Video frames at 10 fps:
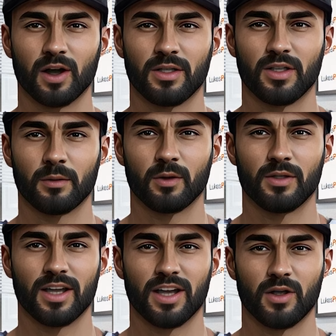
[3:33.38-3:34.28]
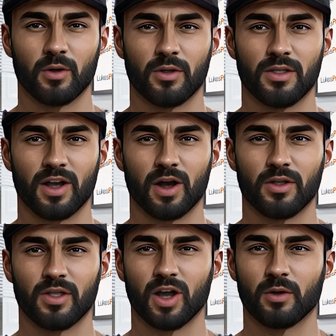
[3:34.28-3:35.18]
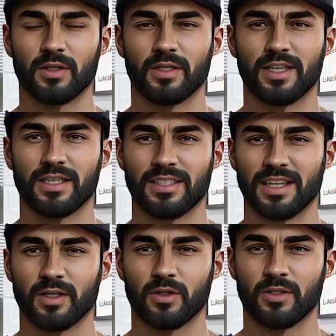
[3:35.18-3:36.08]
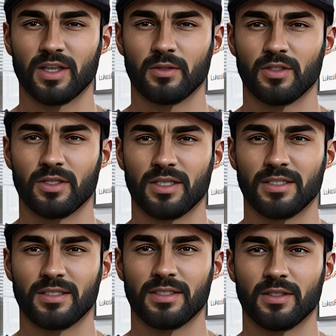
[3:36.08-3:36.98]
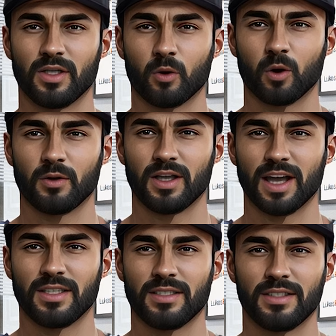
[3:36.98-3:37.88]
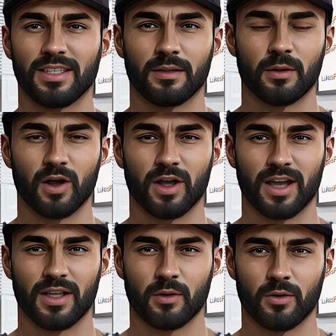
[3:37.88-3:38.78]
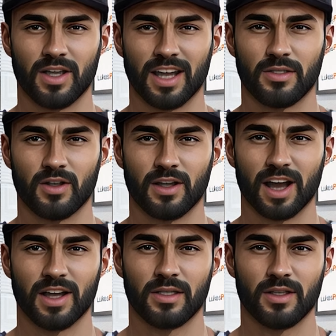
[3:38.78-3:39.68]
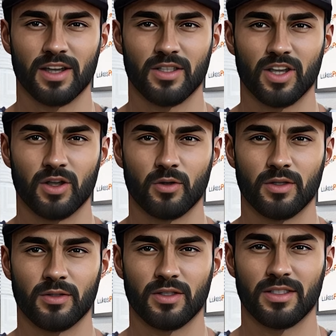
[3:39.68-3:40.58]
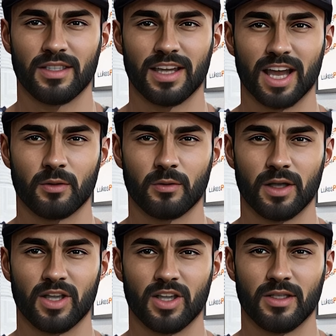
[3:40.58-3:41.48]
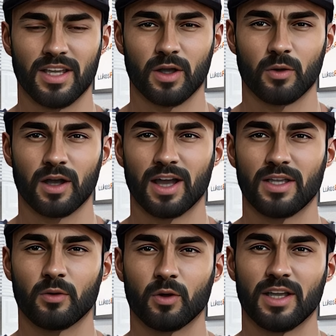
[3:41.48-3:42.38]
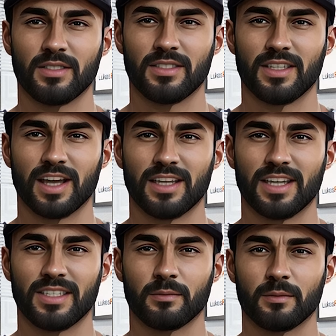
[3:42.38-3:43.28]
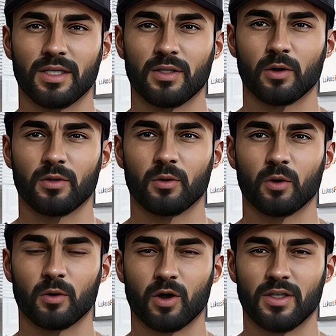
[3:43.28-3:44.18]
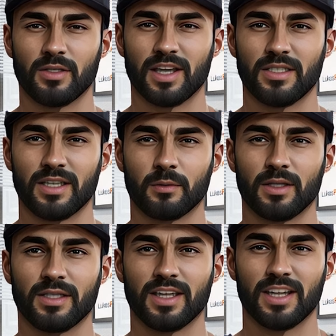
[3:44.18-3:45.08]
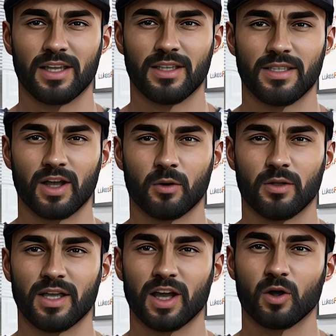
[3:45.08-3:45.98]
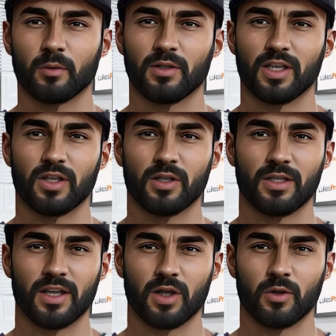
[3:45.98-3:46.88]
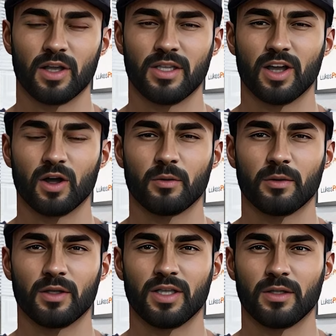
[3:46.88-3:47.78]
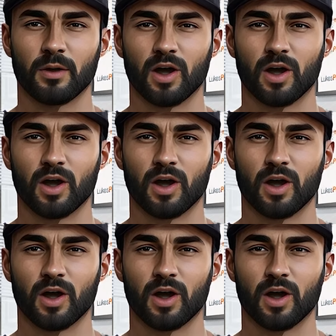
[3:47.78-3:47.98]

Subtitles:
I think most landlords aren't going to see significant differences to warrant exiting the market altogether. I think in general, Labour pledging that they will cap the rate at least means we've all got that stability in knowing they hopefully shouldn't increase over the next